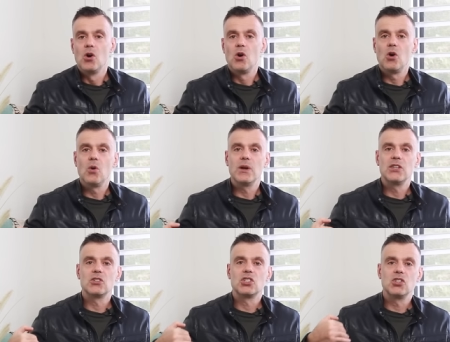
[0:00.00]
or when
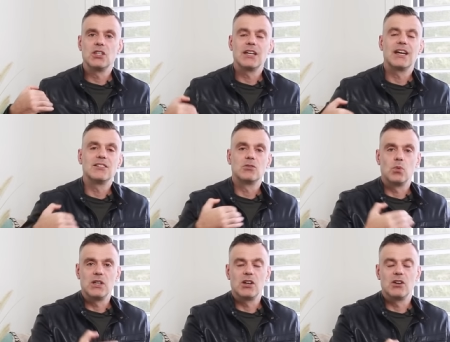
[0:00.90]
you're shooting against
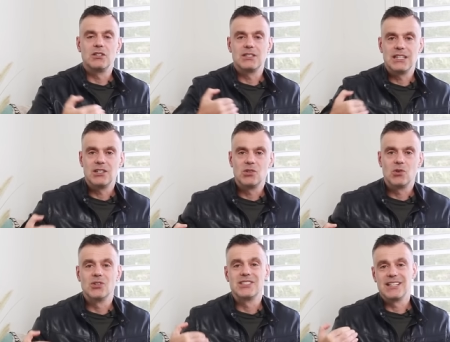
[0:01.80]
windows
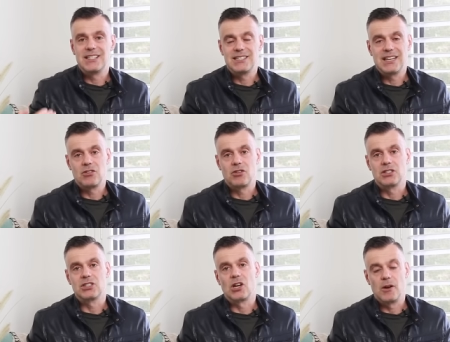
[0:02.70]
indoors etc
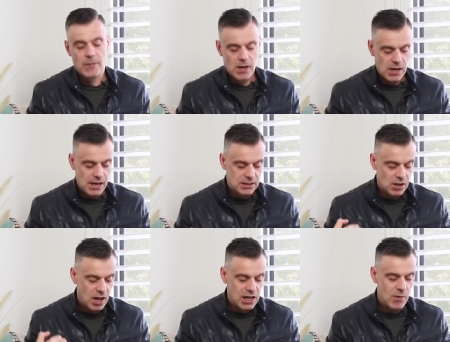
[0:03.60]
so it's
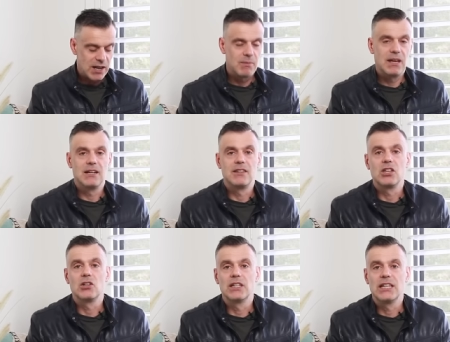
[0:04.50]
highly recommended
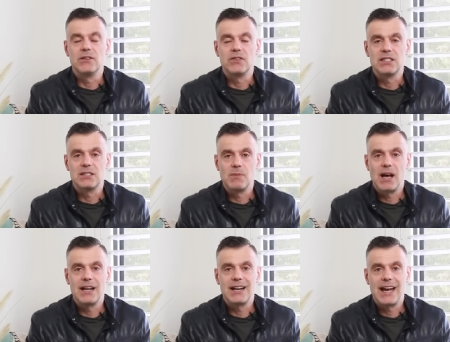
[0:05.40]
that you leave
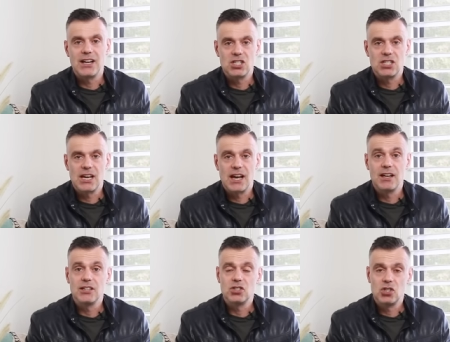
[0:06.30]
smart
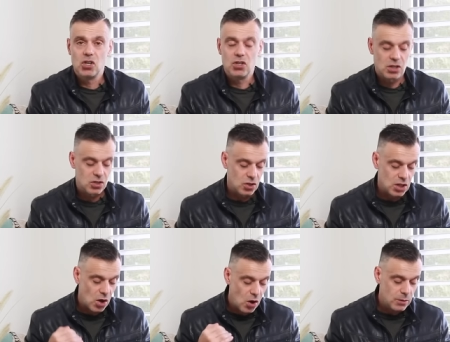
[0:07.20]
HDR turned to
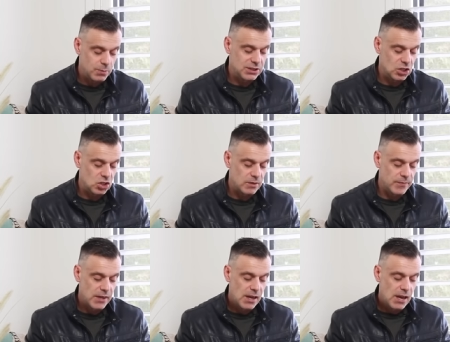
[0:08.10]
the on
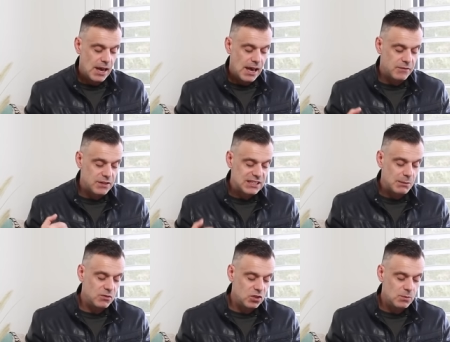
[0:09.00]
position and for
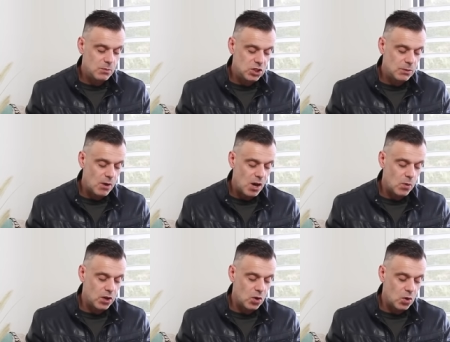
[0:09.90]
some of you you might
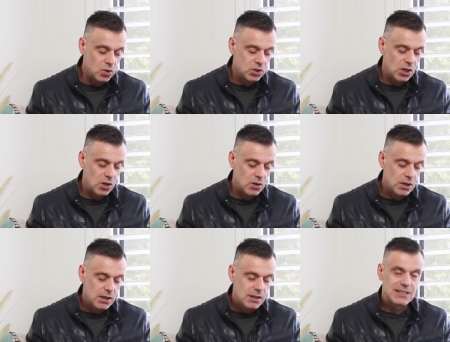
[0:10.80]
want to also
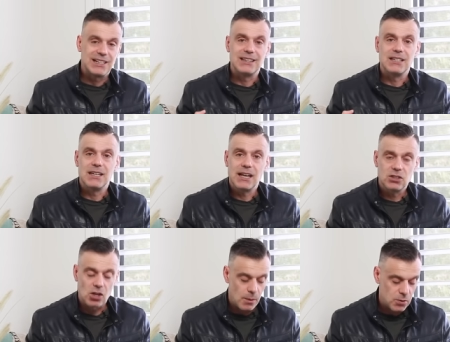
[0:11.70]
select the
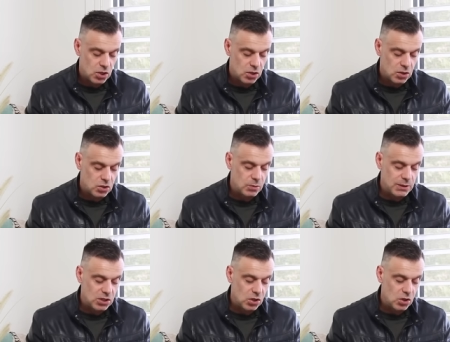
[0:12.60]
next option to
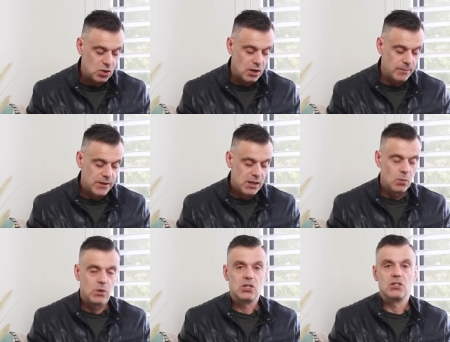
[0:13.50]
be turned on
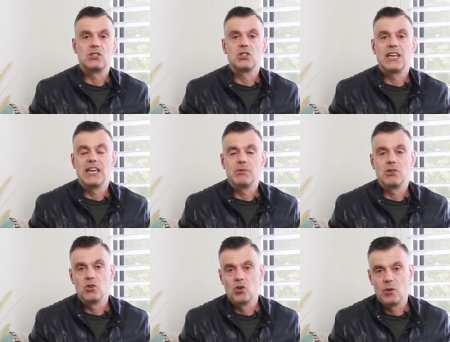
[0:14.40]
which is to keep
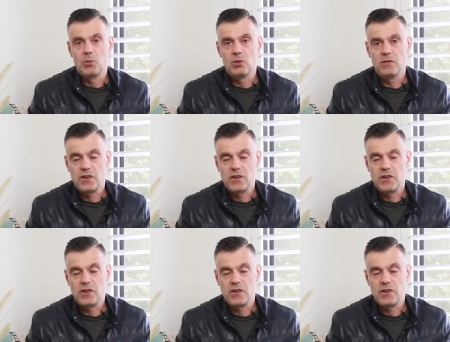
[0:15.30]
the normal